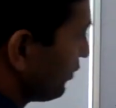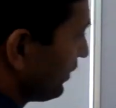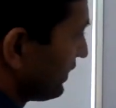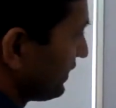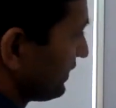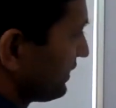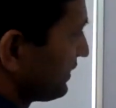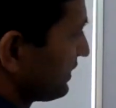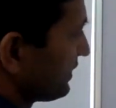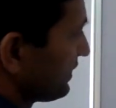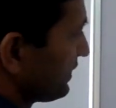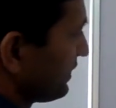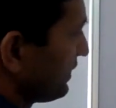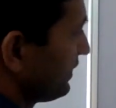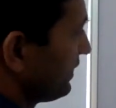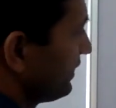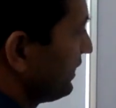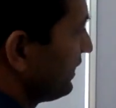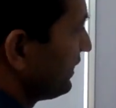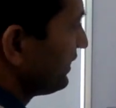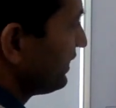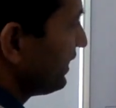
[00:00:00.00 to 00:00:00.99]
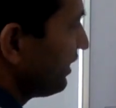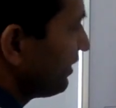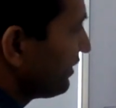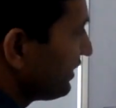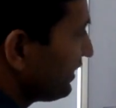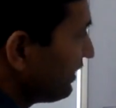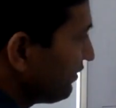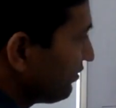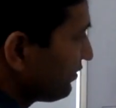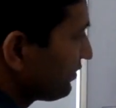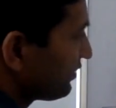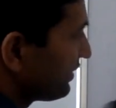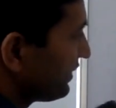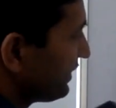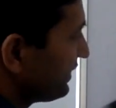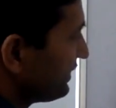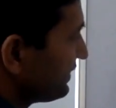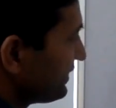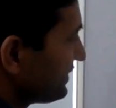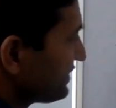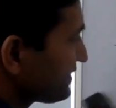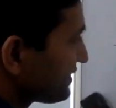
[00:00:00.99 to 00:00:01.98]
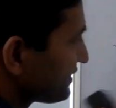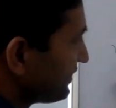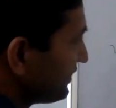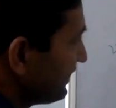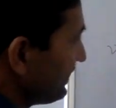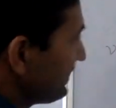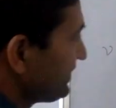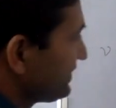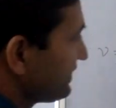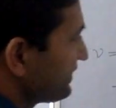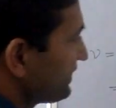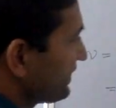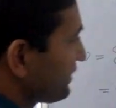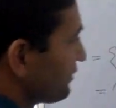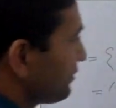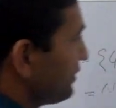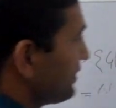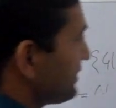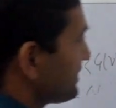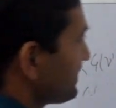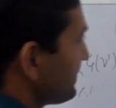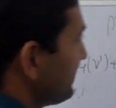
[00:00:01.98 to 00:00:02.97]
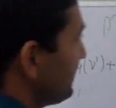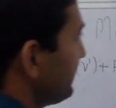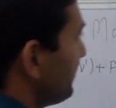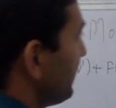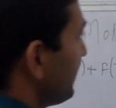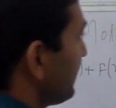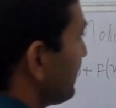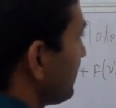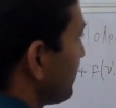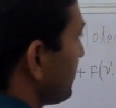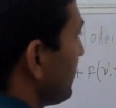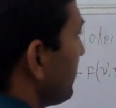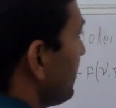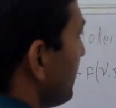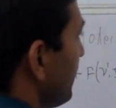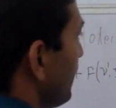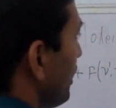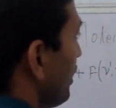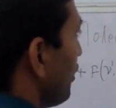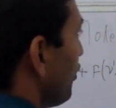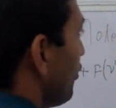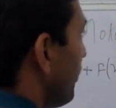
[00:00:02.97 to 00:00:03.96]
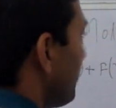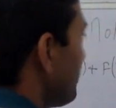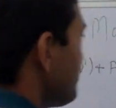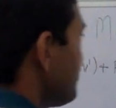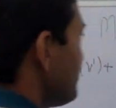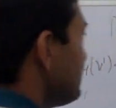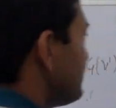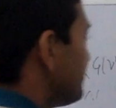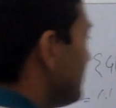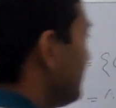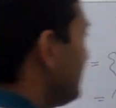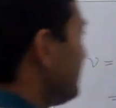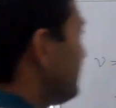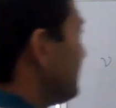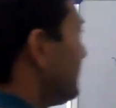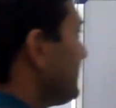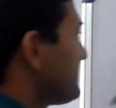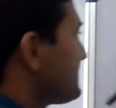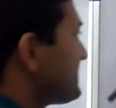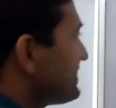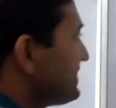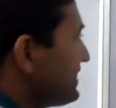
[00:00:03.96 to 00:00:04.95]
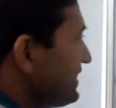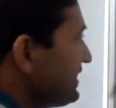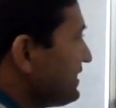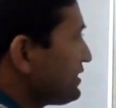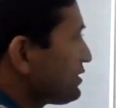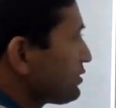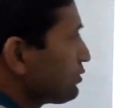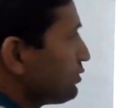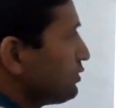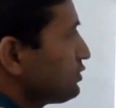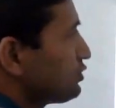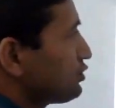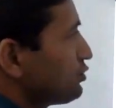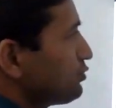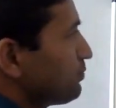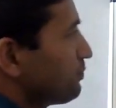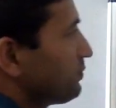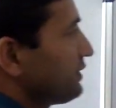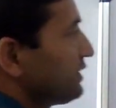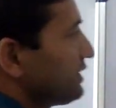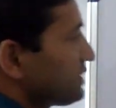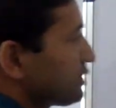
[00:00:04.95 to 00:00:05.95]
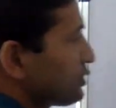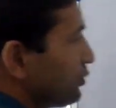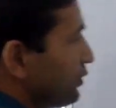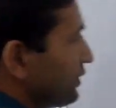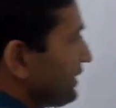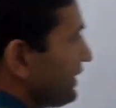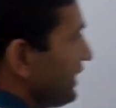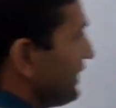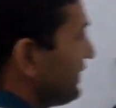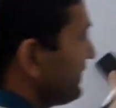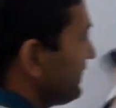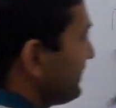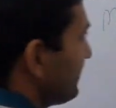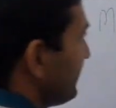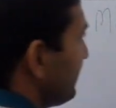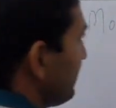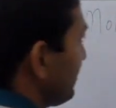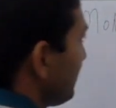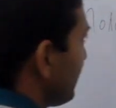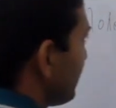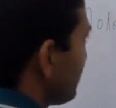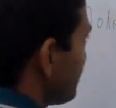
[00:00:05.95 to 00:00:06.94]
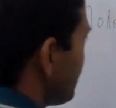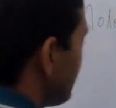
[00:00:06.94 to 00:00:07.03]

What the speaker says: one, now if in this relation that we'll see that once the delta J is equal to +1 and the delta